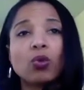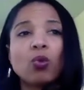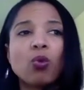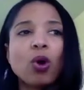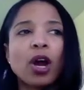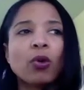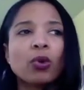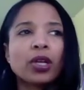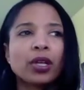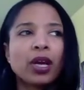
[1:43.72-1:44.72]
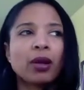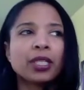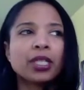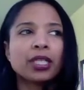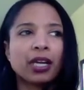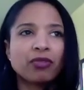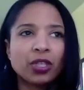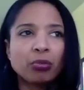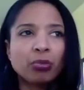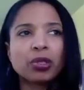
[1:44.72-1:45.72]
what would allow me to dive
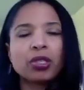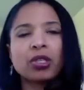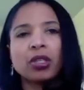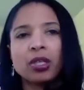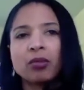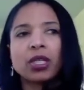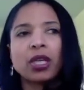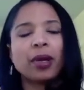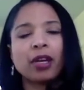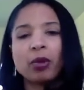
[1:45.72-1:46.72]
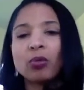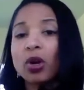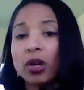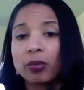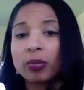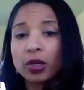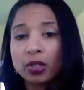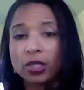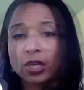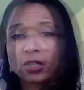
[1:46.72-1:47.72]
deeper into themes that might have been brought up in
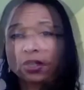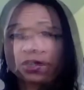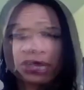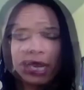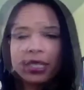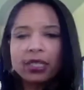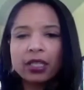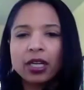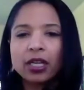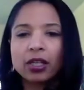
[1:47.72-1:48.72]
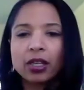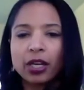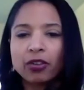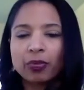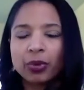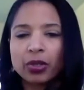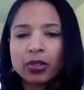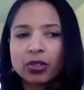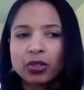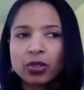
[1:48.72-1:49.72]
our sessions. I'd done a lot of
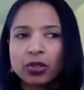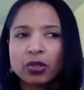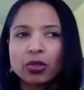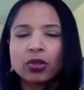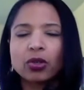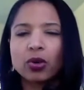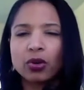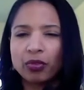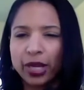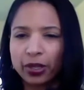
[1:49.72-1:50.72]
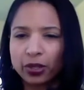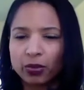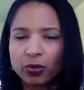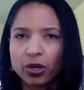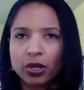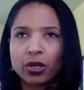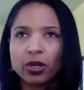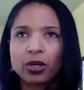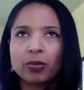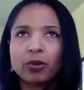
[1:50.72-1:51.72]
personal core value work
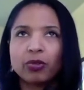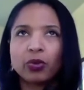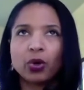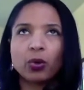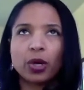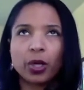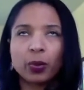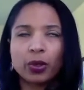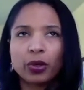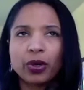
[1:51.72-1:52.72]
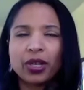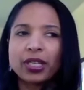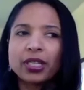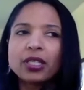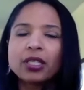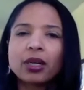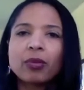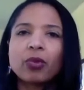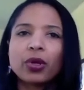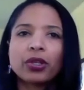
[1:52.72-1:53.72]
before working with her, and I did
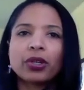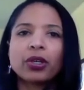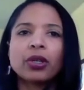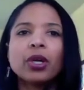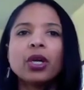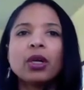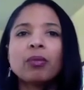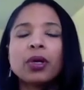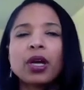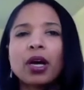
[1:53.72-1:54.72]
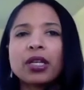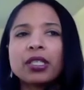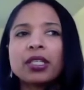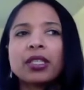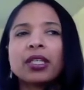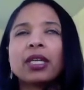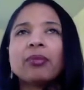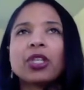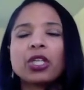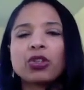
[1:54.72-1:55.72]
some with her. But honestly, the
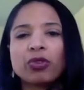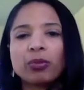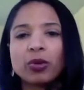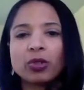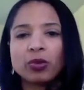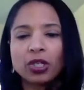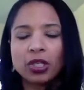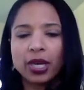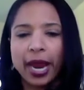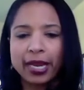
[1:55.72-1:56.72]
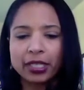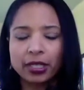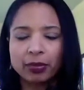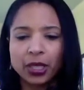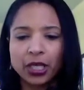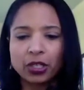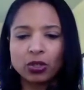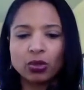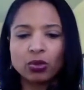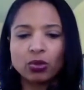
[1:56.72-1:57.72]
game changer for me was when she asked me
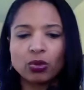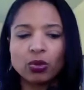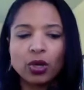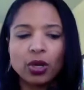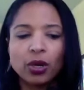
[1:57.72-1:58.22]
to